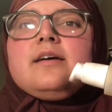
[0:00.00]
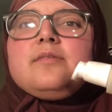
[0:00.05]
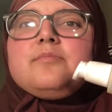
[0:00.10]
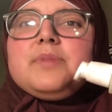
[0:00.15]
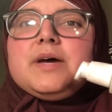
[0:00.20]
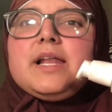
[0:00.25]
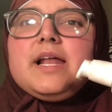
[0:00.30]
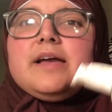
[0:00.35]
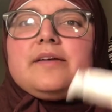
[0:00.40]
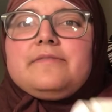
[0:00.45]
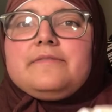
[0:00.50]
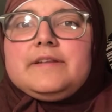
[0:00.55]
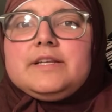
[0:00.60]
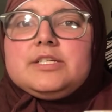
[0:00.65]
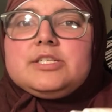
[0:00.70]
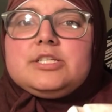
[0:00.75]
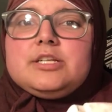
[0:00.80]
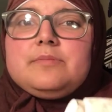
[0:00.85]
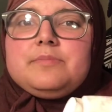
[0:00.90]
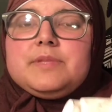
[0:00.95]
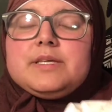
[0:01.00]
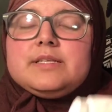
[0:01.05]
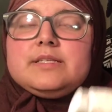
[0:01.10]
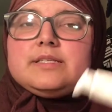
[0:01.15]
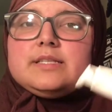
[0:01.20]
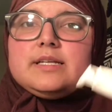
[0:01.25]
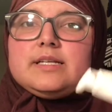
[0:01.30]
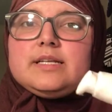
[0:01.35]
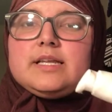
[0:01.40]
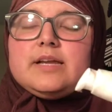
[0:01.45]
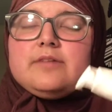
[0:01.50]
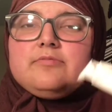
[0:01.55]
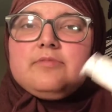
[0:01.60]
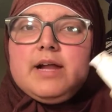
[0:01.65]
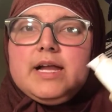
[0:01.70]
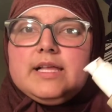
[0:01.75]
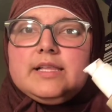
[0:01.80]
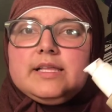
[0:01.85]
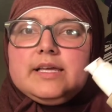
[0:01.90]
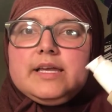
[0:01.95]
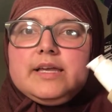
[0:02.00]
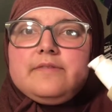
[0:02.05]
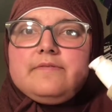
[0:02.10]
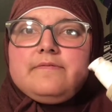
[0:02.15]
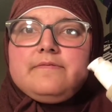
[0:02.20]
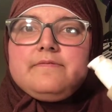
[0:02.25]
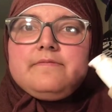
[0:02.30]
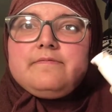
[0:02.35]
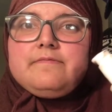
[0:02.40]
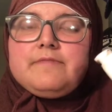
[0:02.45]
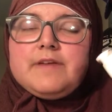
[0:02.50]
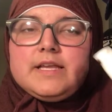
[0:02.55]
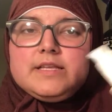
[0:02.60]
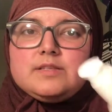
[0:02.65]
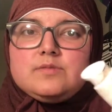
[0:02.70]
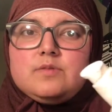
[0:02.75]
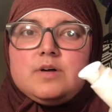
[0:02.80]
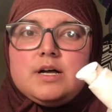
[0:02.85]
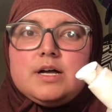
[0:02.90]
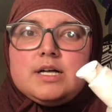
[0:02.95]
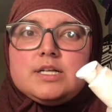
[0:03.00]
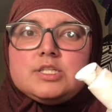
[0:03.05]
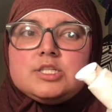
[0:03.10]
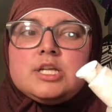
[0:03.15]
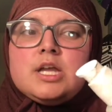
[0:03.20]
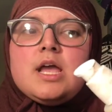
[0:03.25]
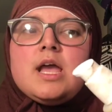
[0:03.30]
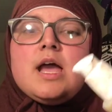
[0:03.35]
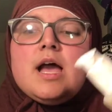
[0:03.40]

but I finished up this Sunday Riley face wash.